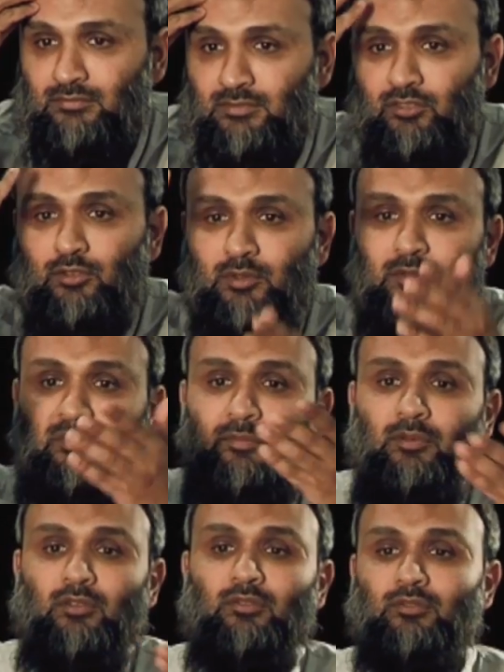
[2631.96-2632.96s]
There's so many
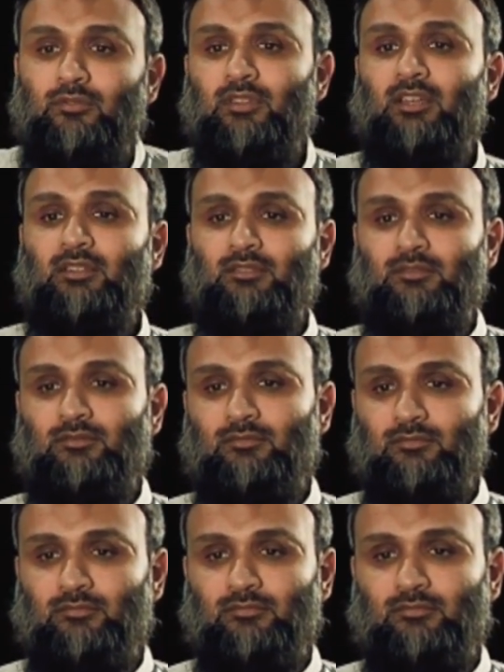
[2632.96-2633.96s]
people who do that.
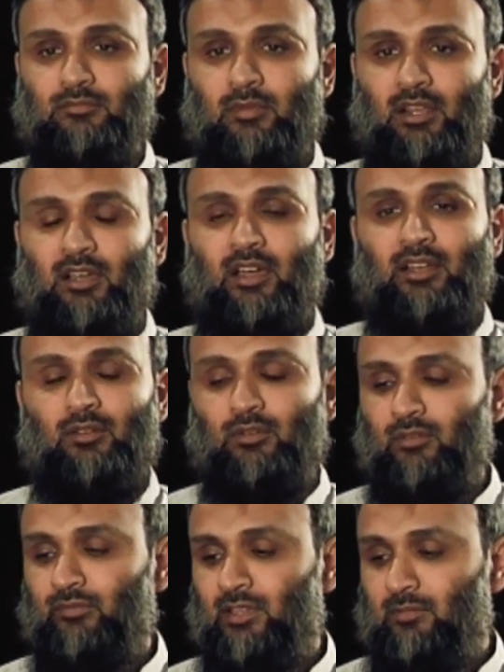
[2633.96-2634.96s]
May Allah guide
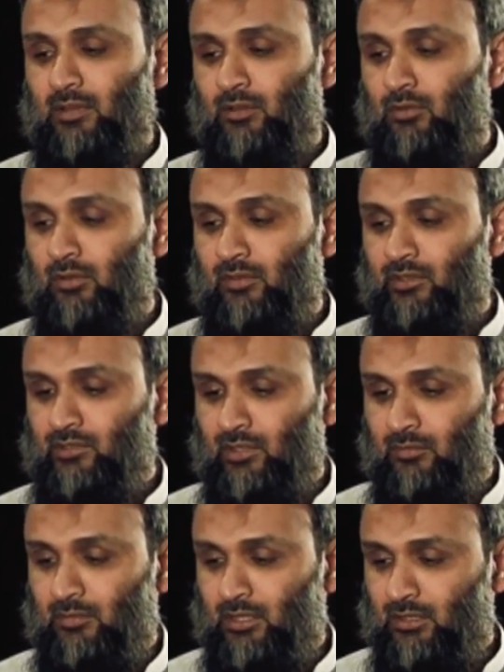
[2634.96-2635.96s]
all of them and all of us,
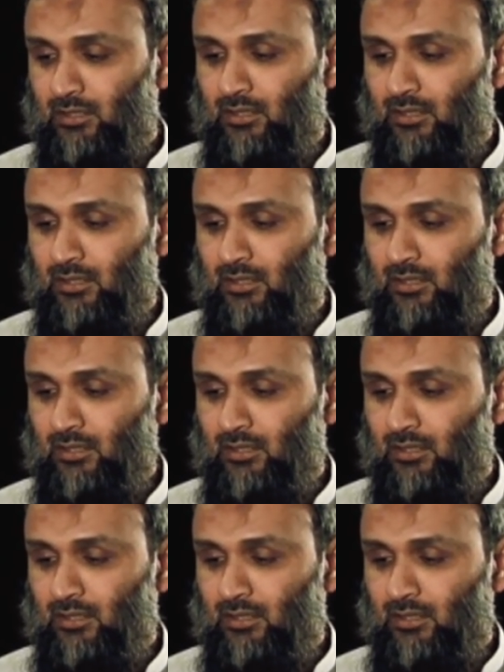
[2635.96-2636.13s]
ameen.